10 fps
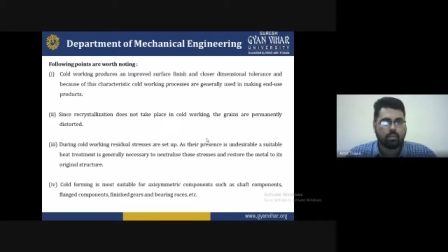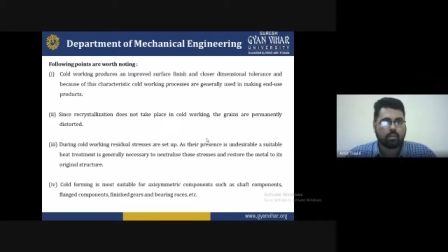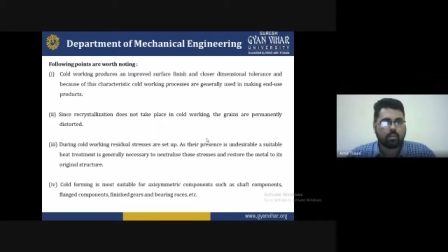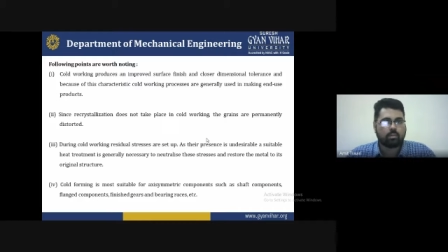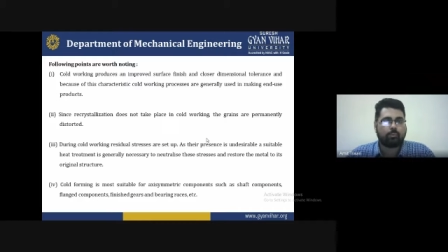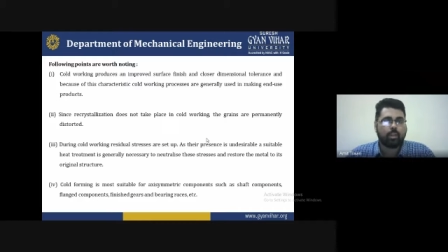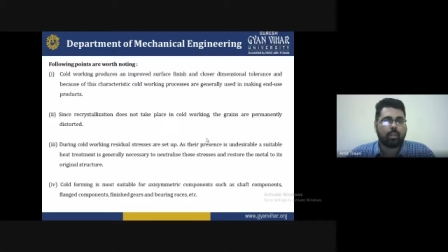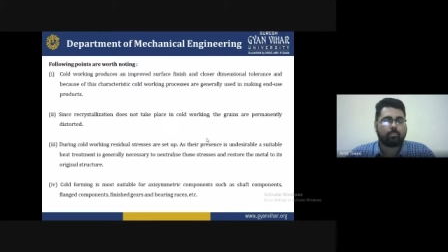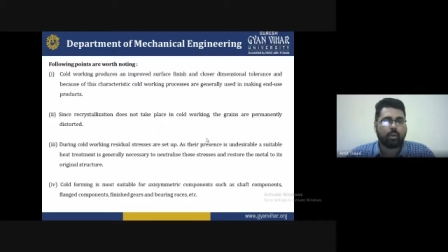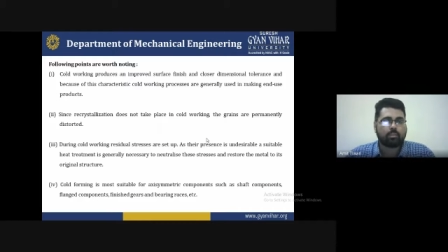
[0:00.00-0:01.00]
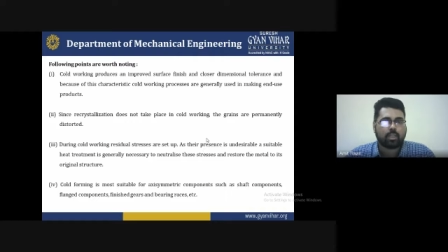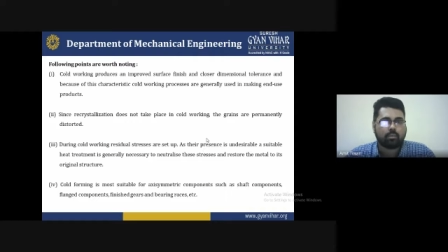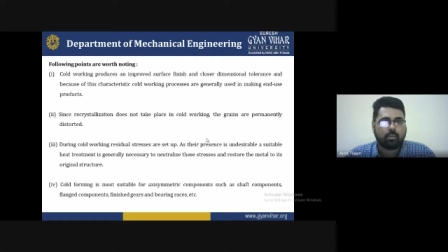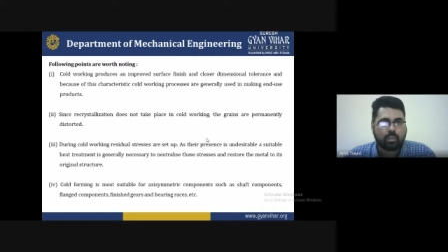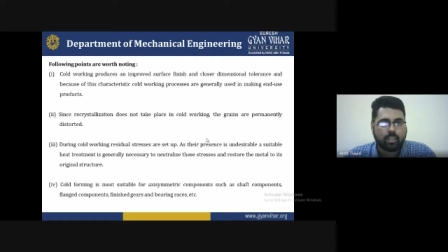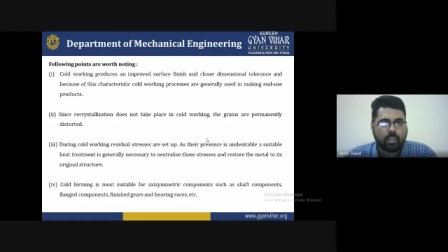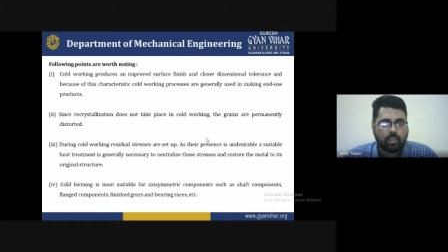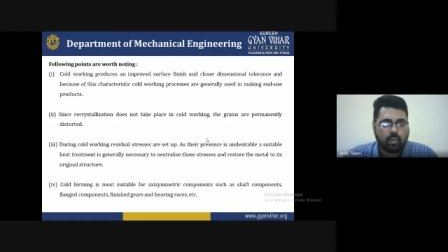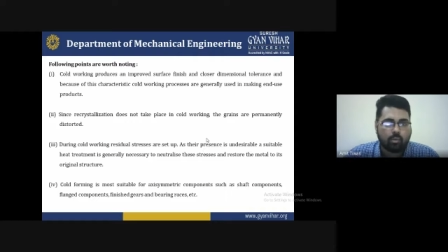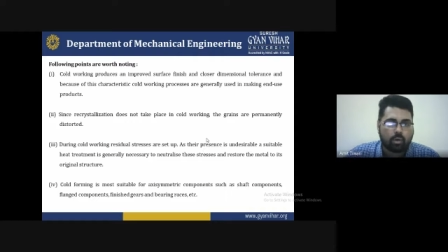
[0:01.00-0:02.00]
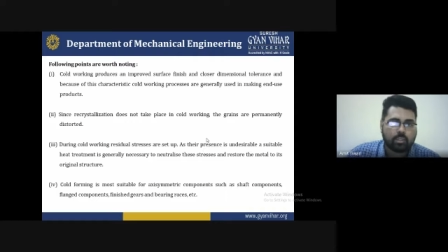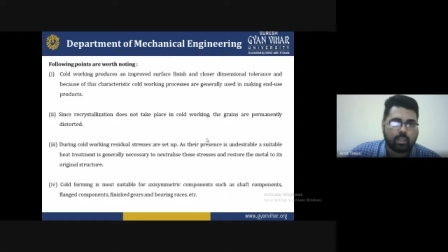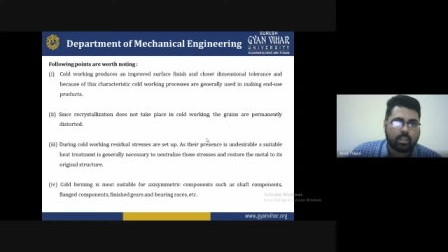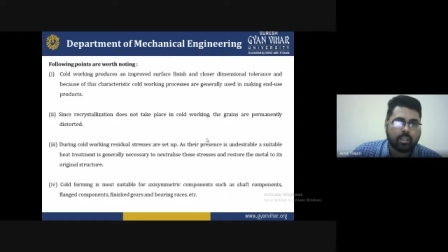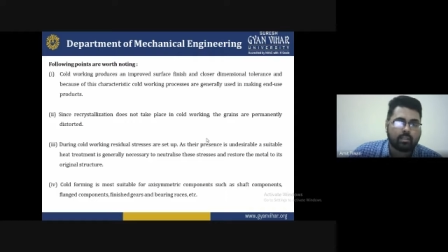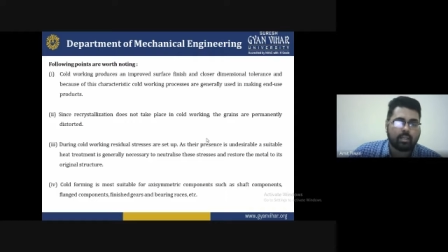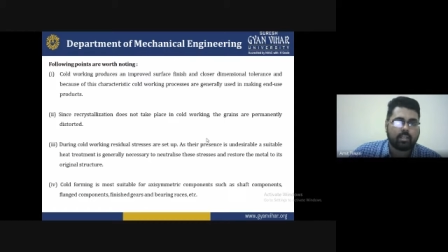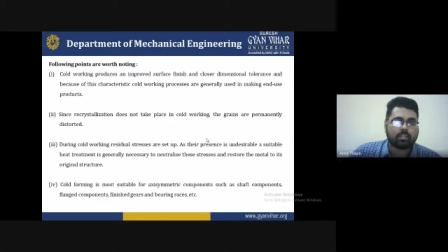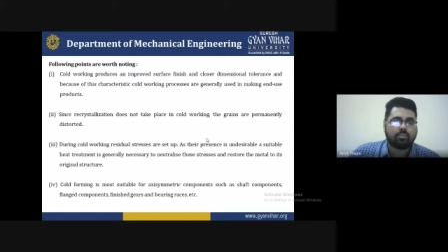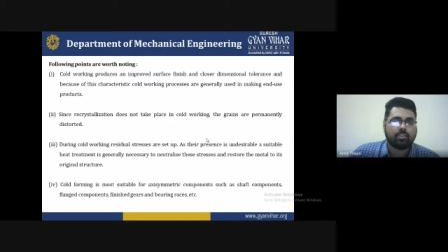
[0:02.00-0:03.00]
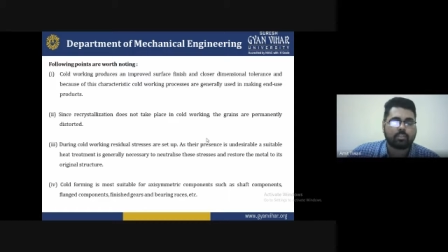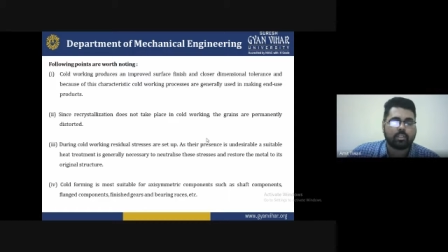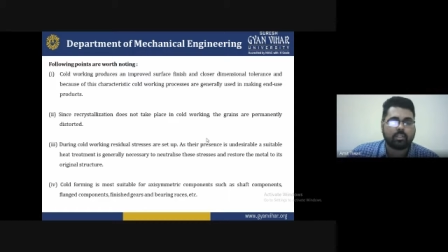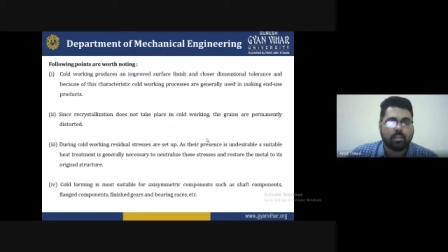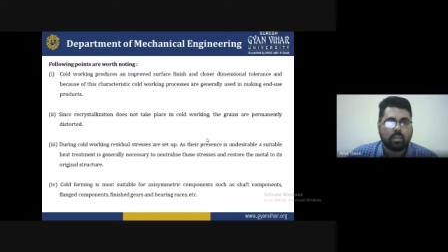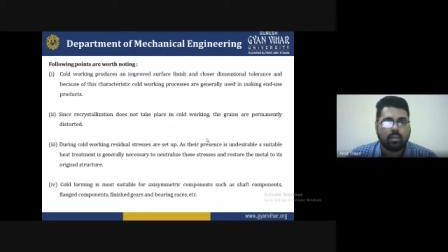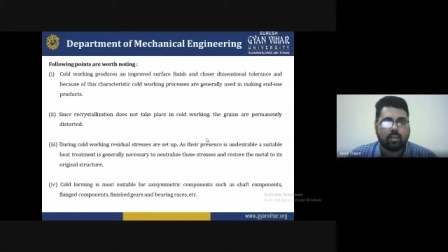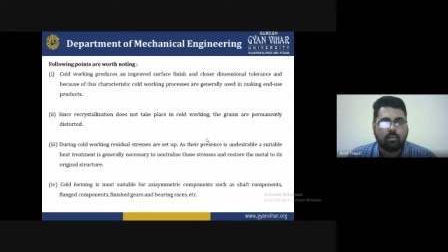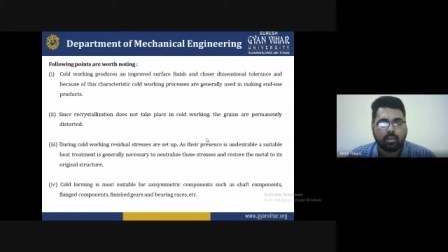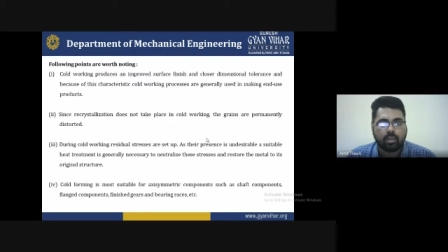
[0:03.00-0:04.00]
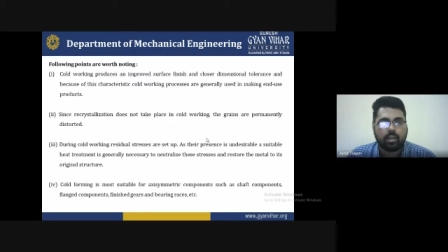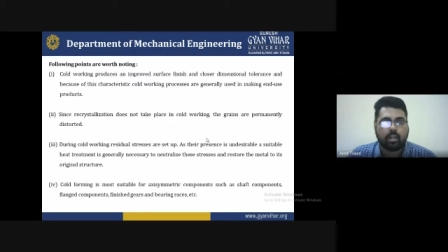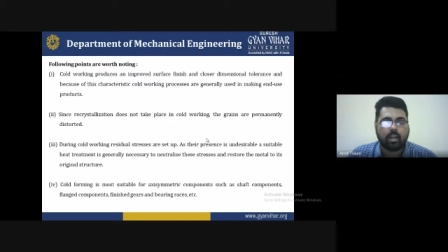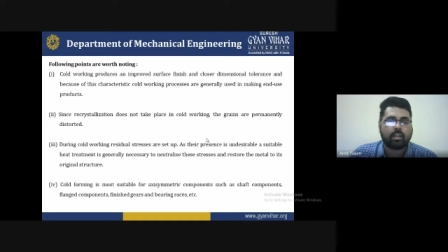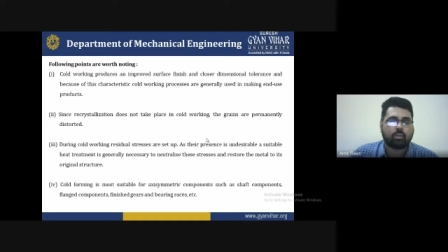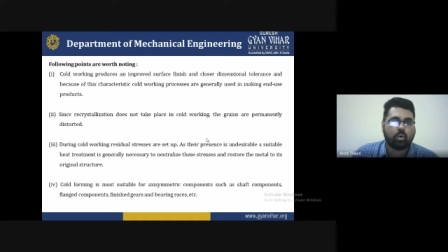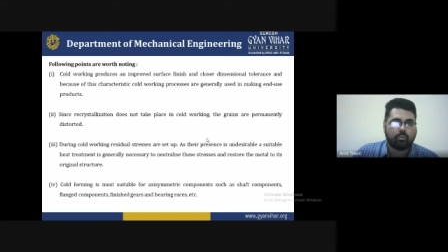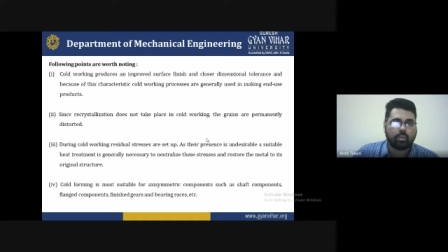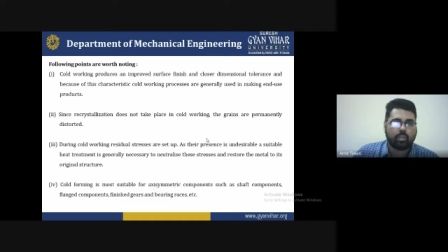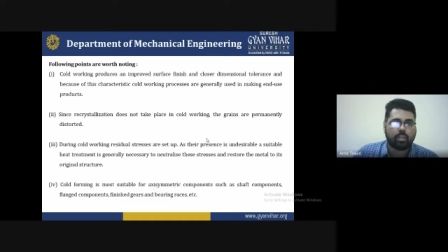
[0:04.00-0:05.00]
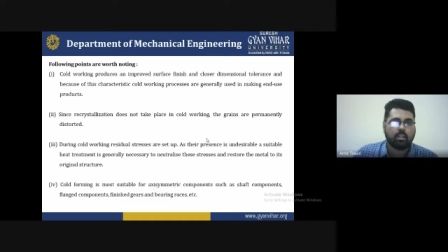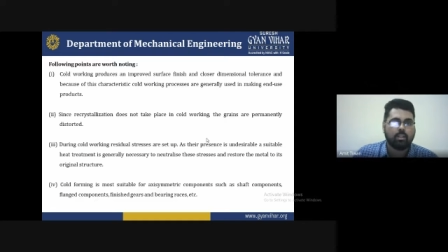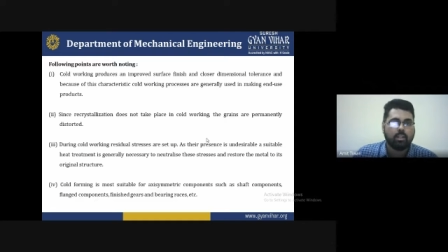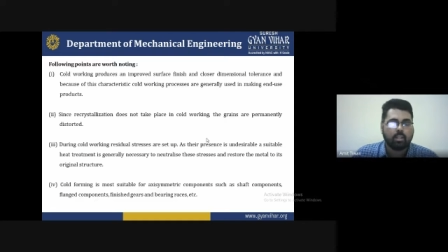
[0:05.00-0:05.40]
Now the following points are worth nothing. That is, the first is regarding the cold working.